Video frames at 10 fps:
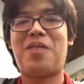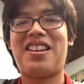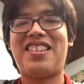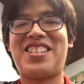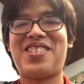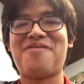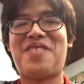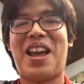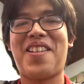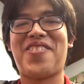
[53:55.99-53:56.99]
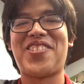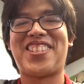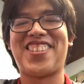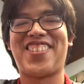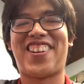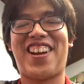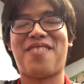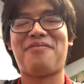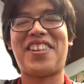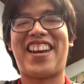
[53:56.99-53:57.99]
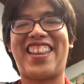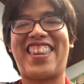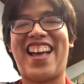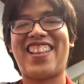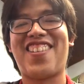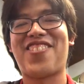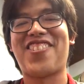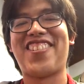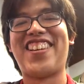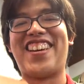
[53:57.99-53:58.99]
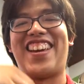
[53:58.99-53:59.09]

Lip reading: me to be able to kind of play at that level